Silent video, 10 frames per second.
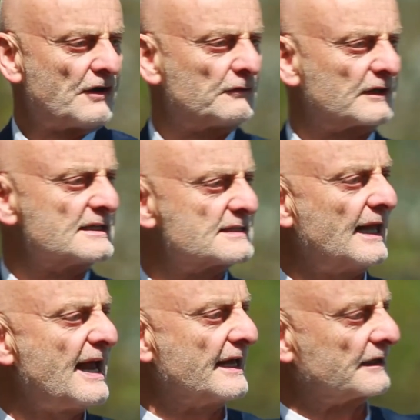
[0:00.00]
If you
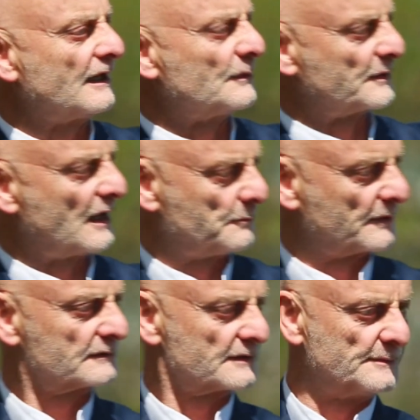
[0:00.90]
make more than you
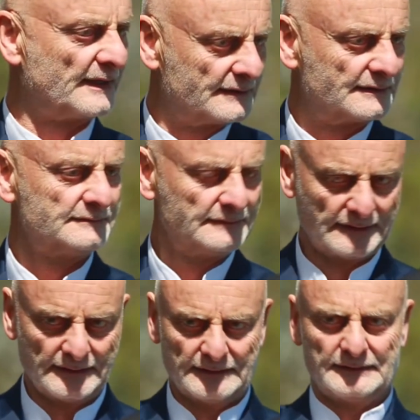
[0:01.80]
lose,
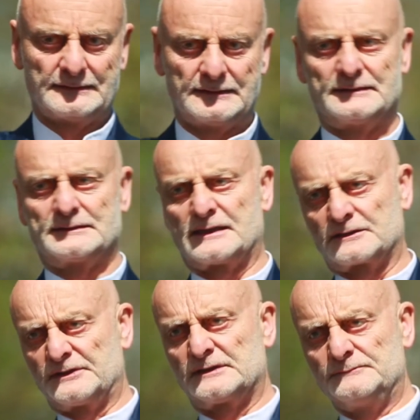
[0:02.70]
then you're not
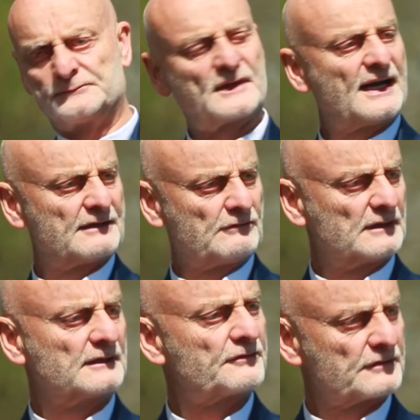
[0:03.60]
fragile. So that's the
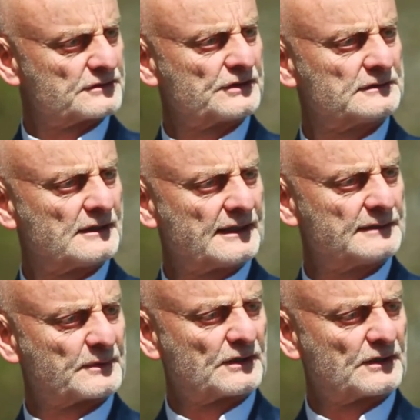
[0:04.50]
first rule, the first one.